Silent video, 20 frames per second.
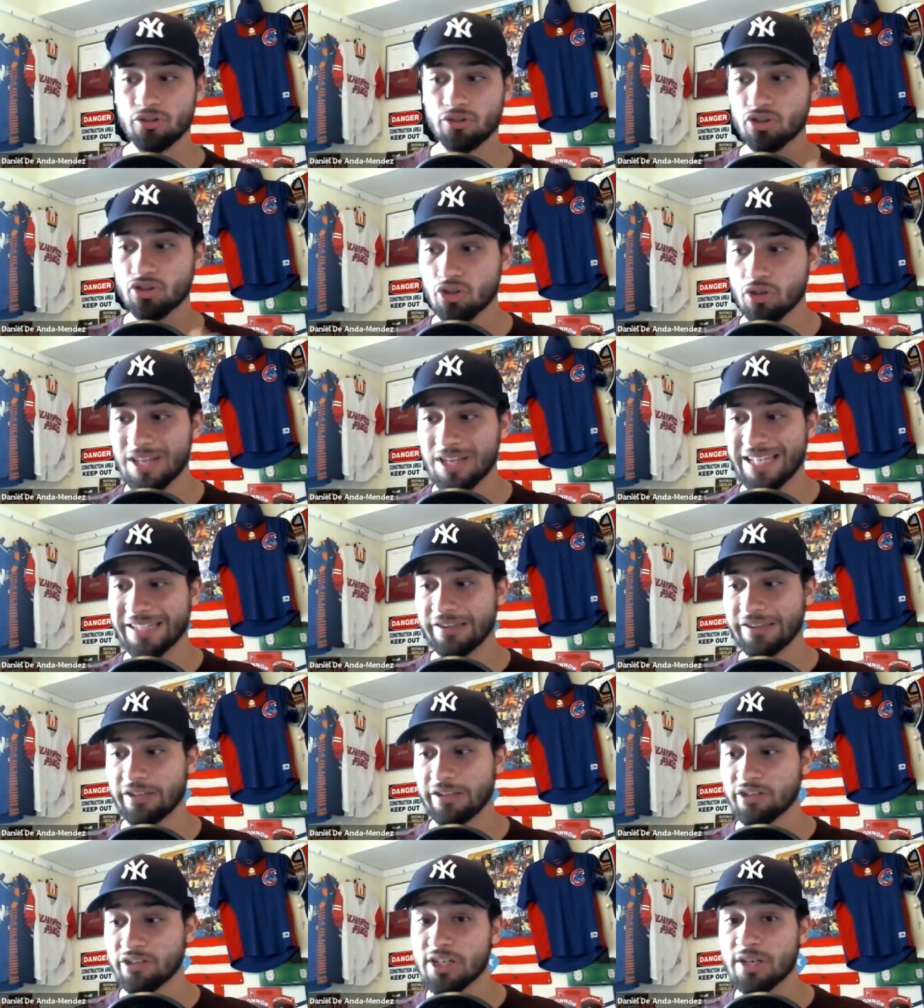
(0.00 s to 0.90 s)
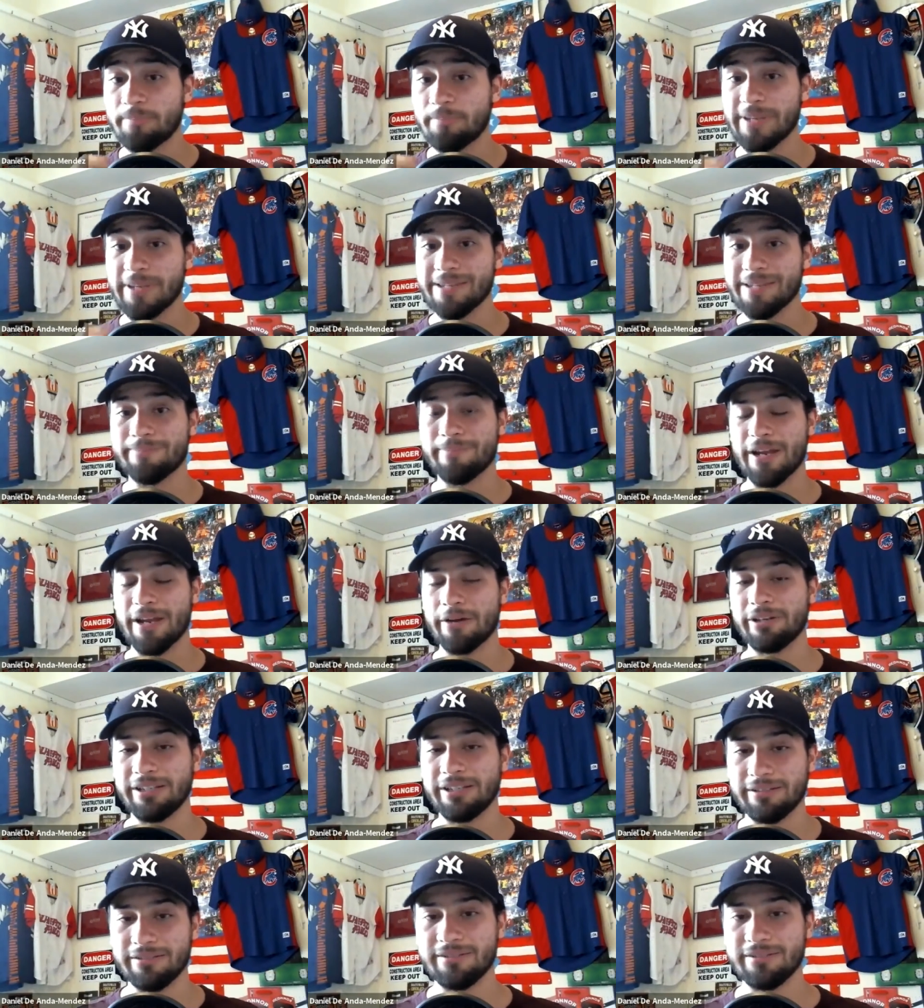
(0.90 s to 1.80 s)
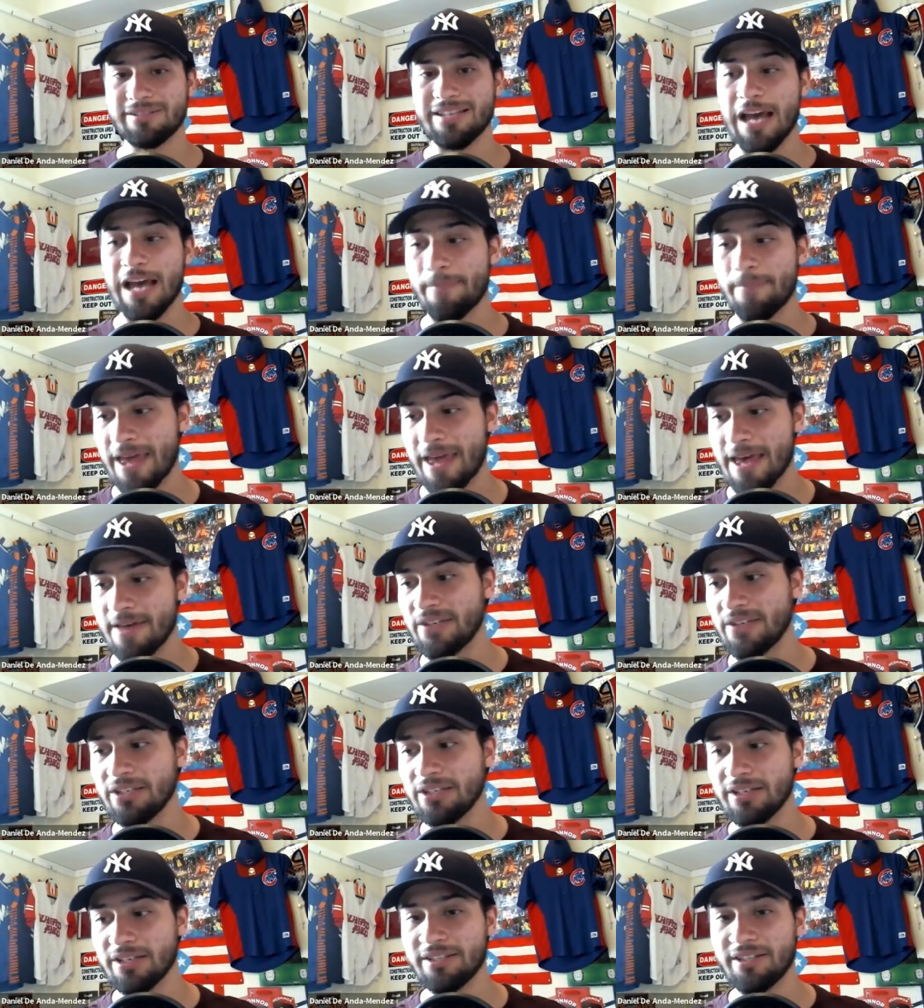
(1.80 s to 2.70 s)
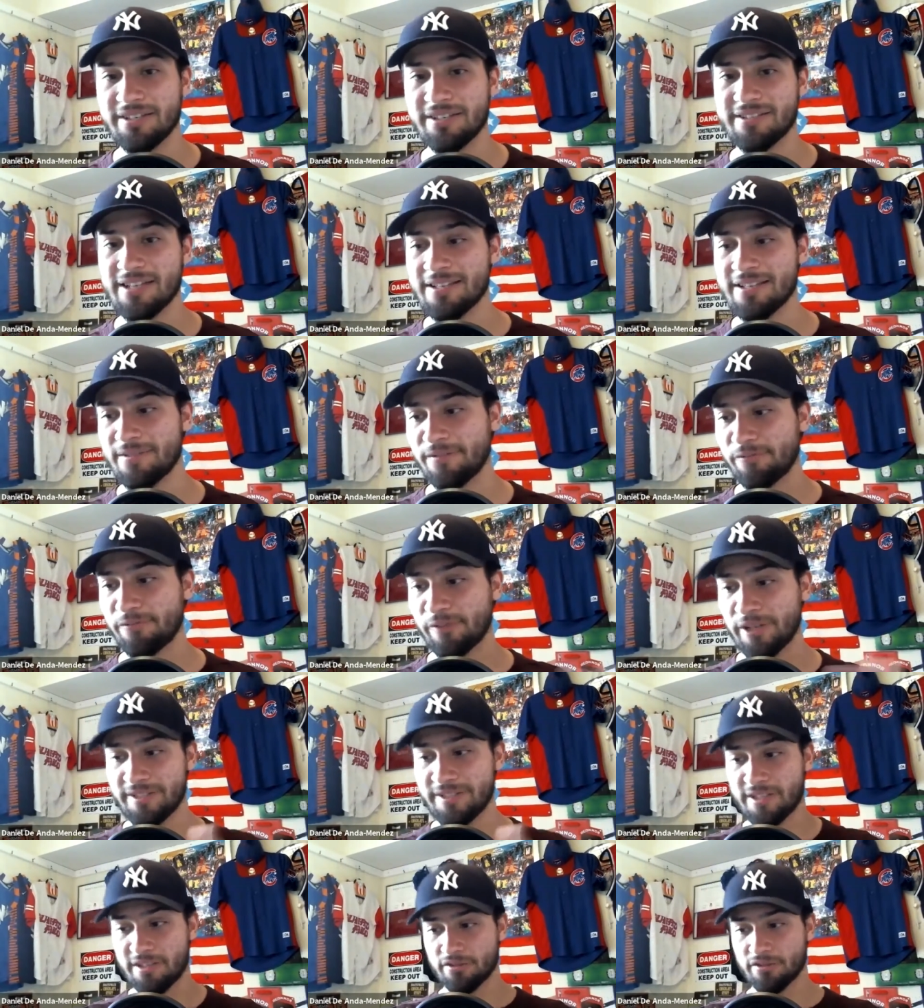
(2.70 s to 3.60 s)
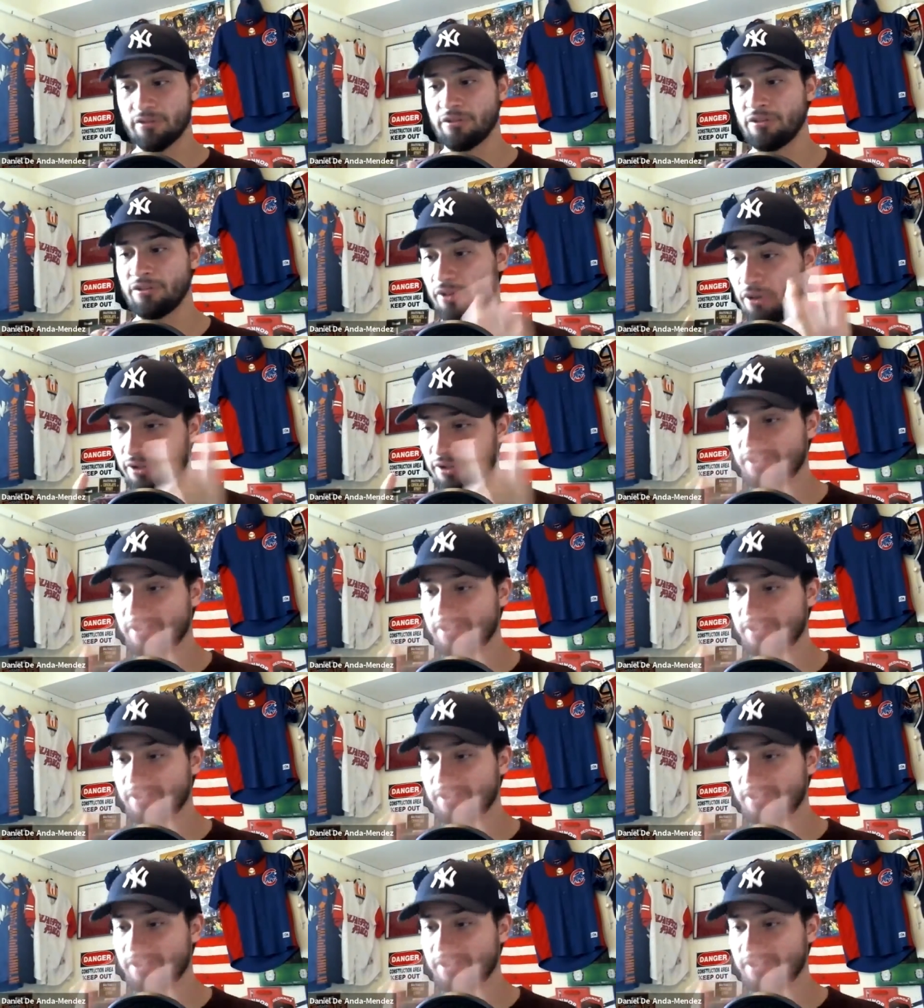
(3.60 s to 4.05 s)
So like they're gonna be very top heavy in the sense of Francisco Lindor,